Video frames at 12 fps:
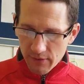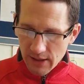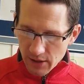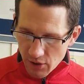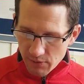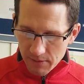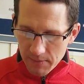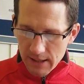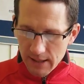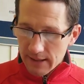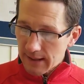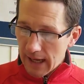and you in
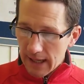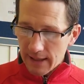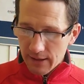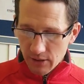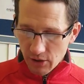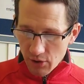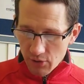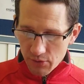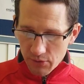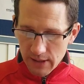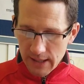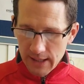me, and I in you.